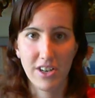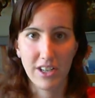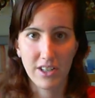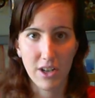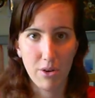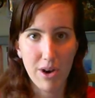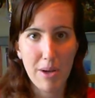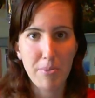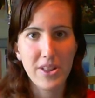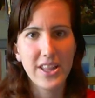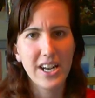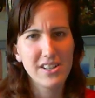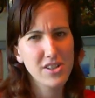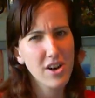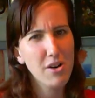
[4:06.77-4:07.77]
to go up, and then
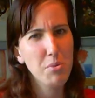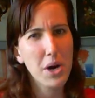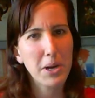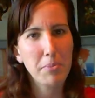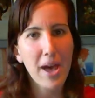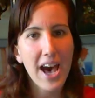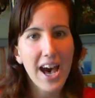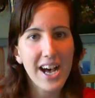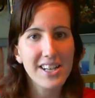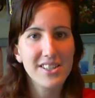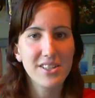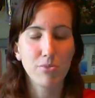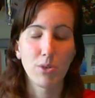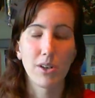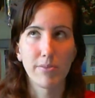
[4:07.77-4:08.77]
I saw her walk
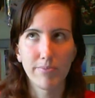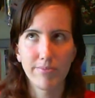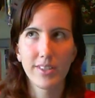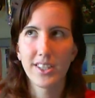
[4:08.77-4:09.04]
past, well,